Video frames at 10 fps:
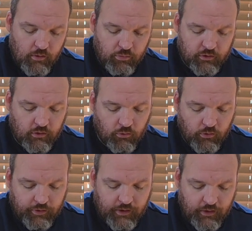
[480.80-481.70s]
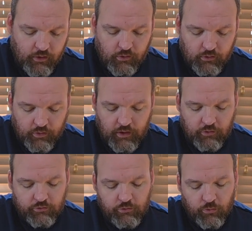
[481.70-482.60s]
put the door there,
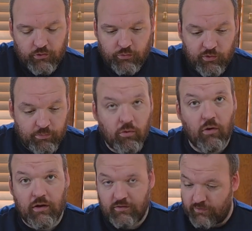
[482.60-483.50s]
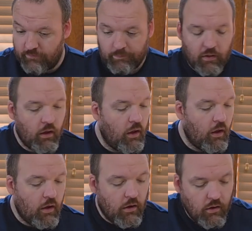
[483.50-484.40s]
that'll score 3 points.
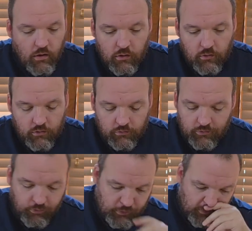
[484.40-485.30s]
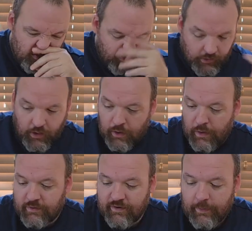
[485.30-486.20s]
So then you've
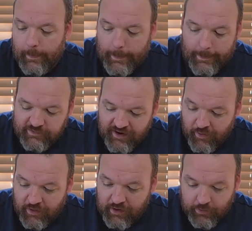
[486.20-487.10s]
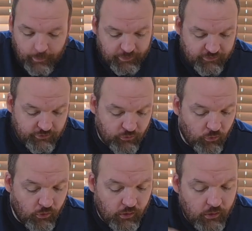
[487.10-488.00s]
got tallying up the
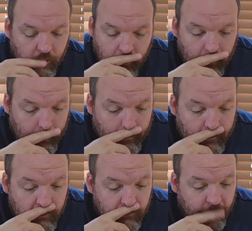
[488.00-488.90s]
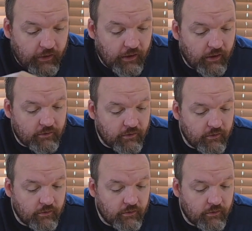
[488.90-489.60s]
score. You get